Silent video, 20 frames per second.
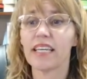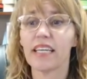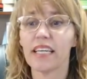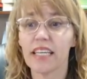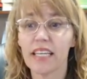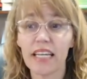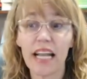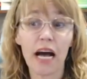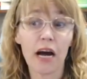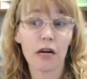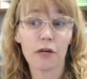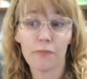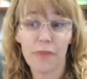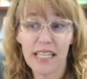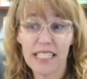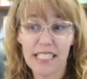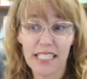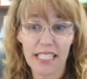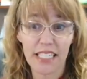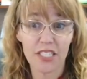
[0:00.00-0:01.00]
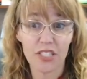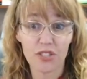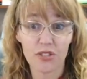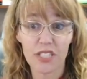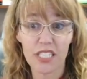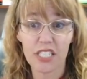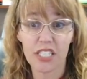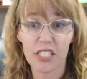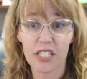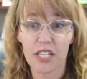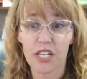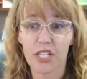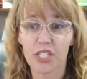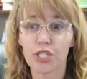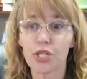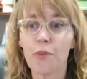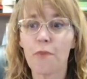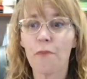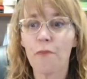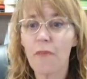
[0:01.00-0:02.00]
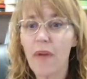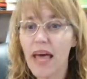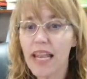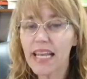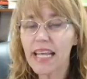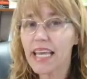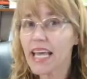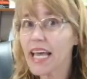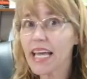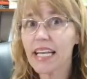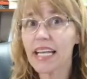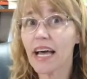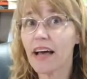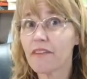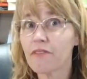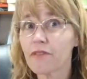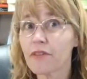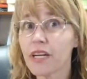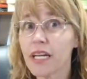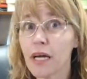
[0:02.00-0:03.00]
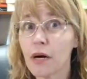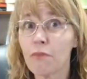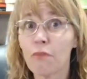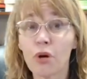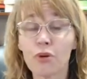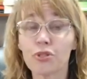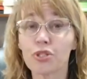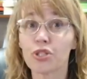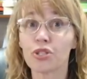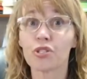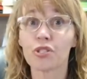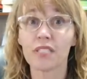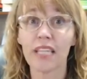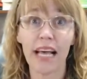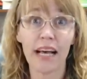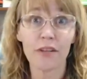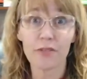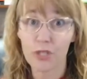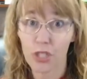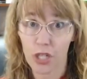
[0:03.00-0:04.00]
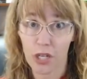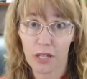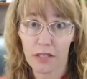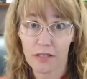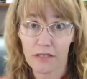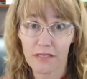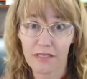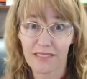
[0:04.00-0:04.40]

in our best interest to medicate every emotional downturn?